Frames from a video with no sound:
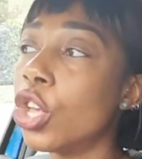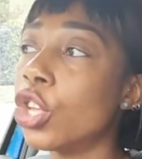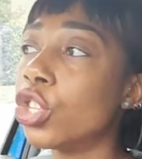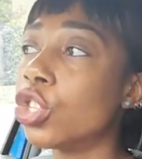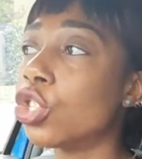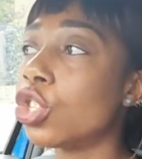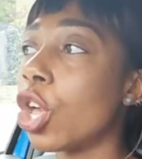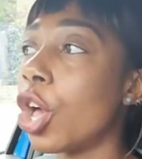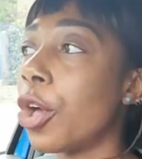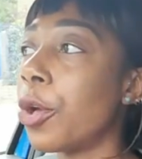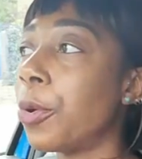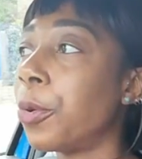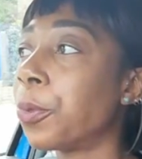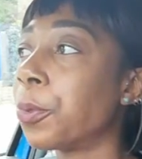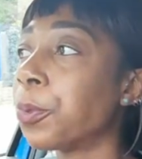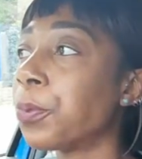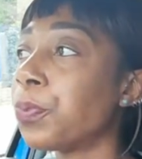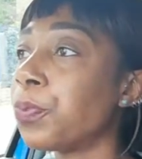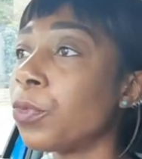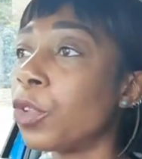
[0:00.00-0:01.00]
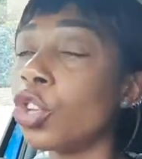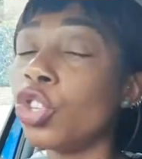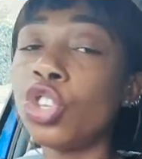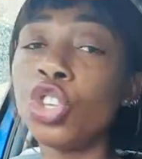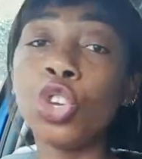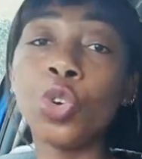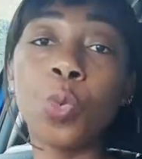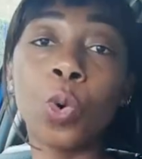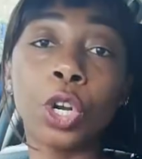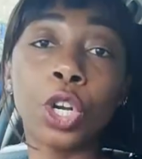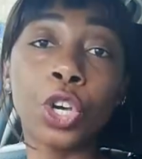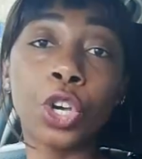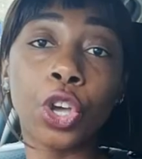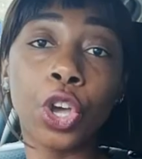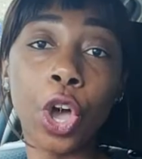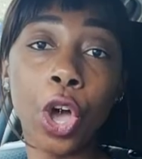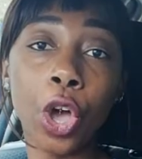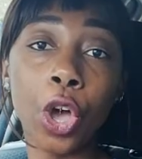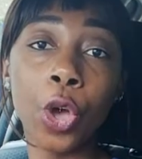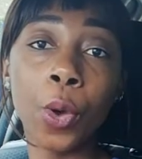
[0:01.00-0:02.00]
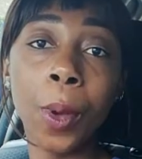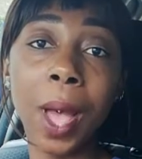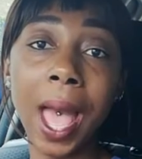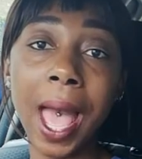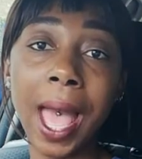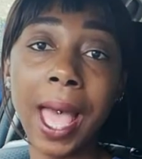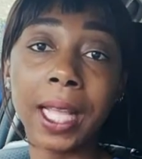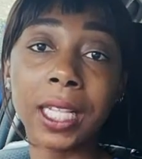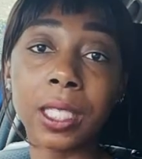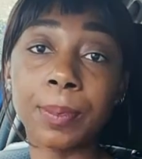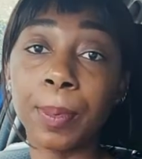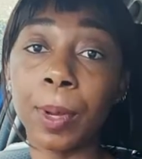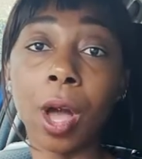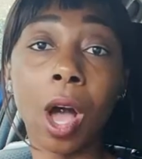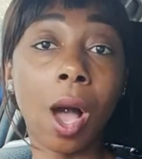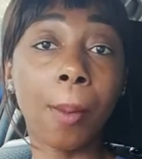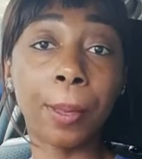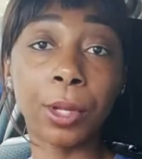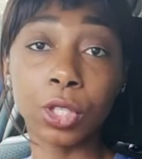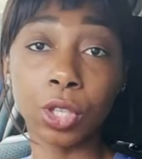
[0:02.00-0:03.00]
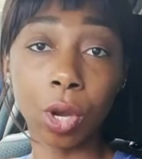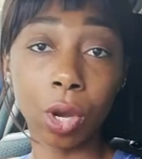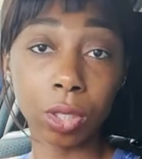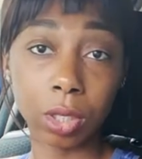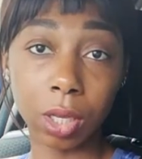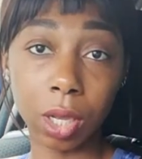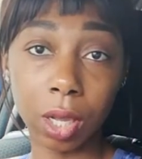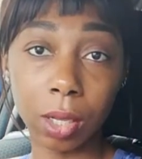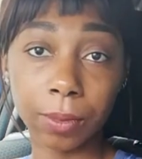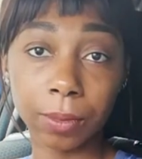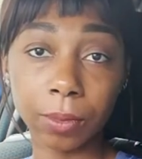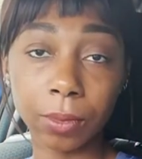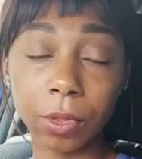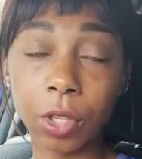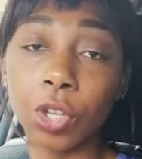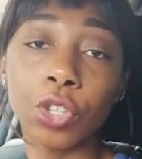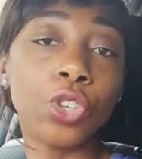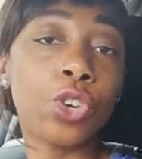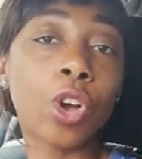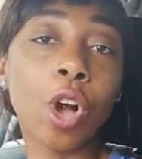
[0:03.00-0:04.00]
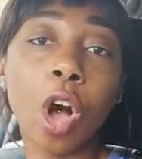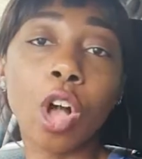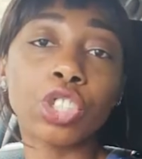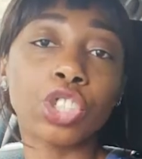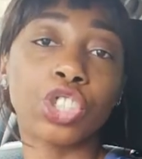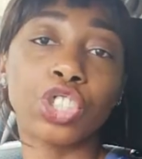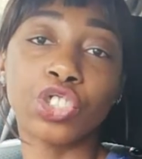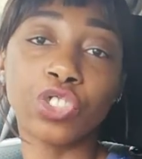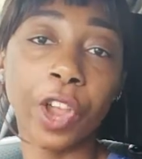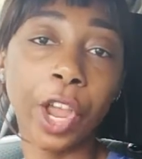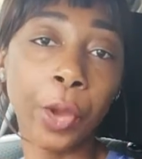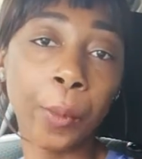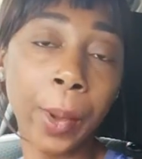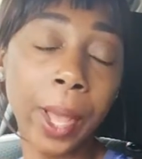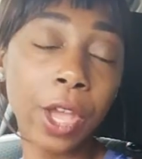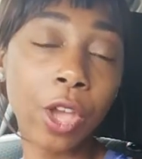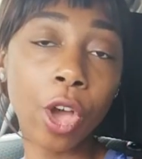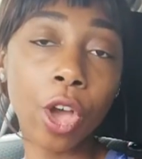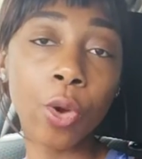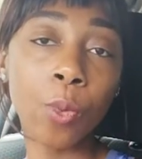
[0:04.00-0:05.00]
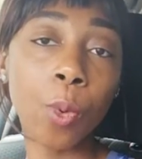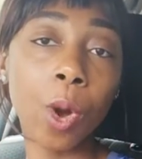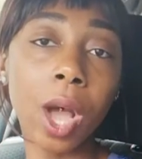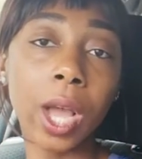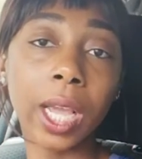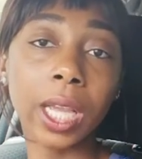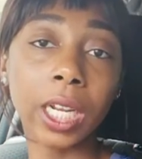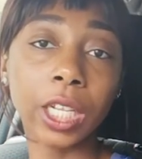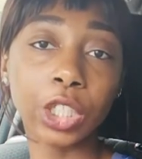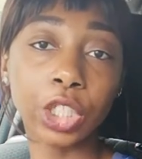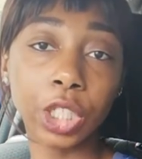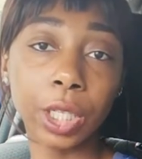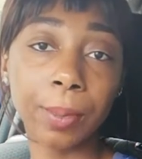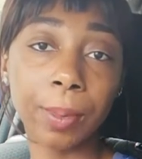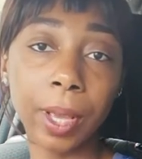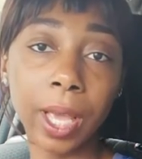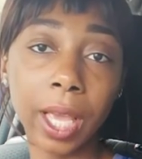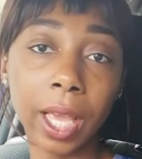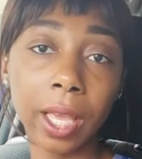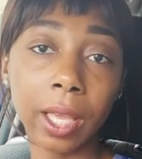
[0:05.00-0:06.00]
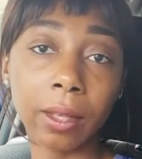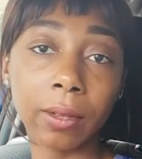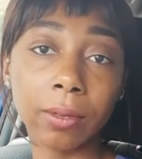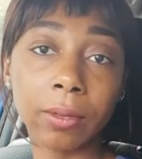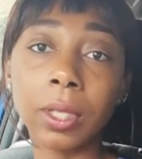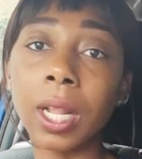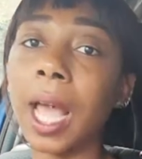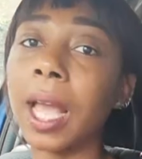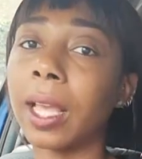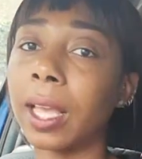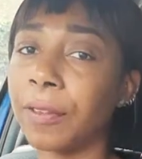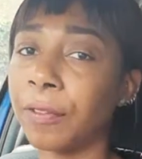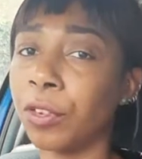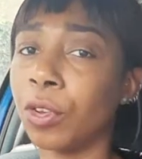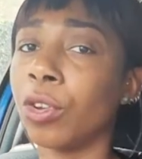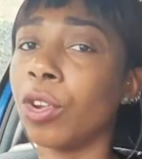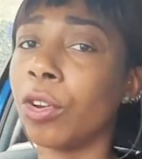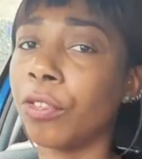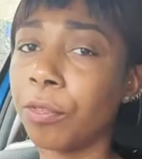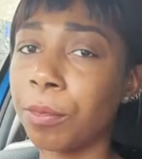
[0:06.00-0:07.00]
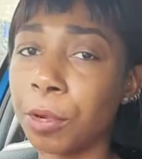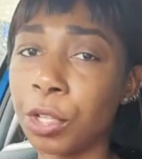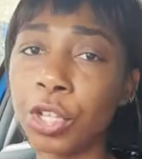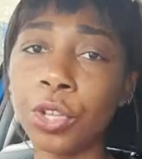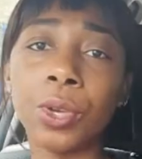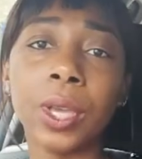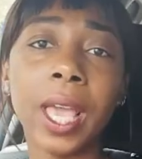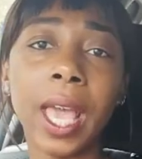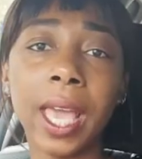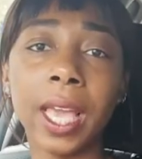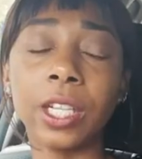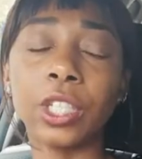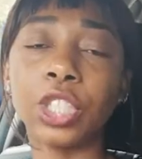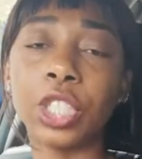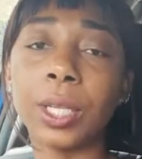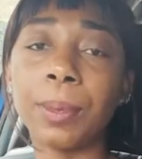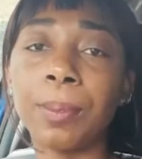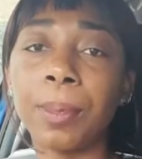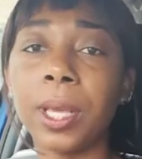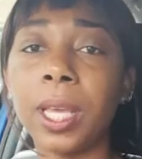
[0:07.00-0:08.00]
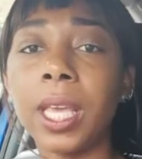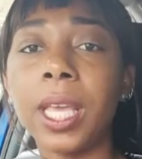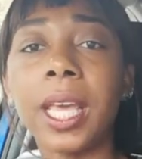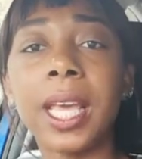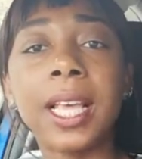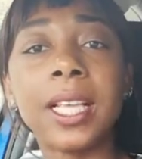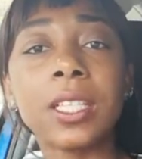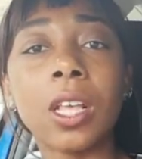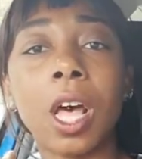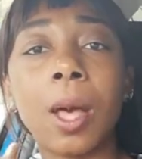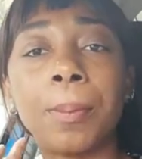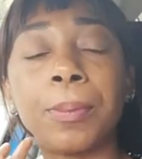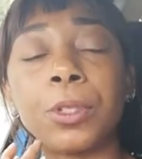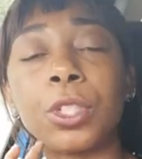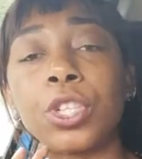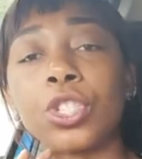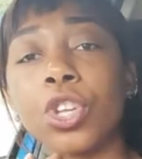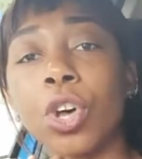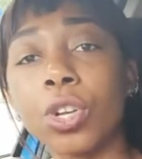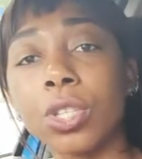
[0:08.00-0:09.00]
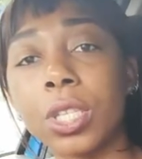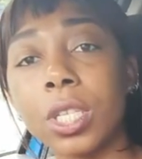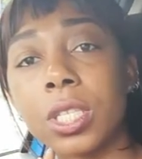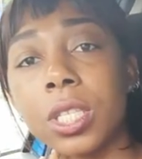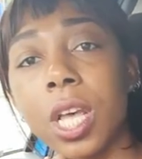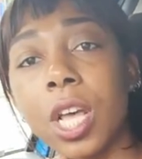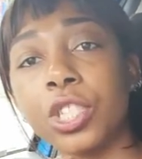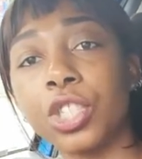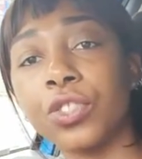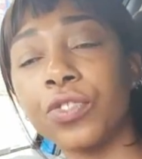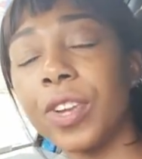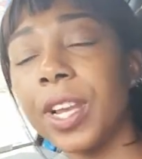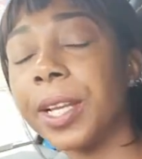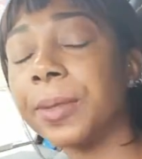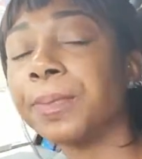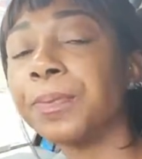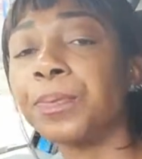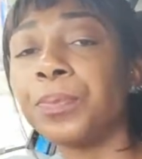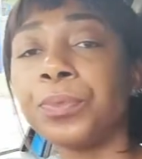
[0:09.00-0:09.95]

So you want to go and become a doctor. You can't just straight away go and work in a G P. Like, if you're not from the U K, a G P is um, the doctor surgery.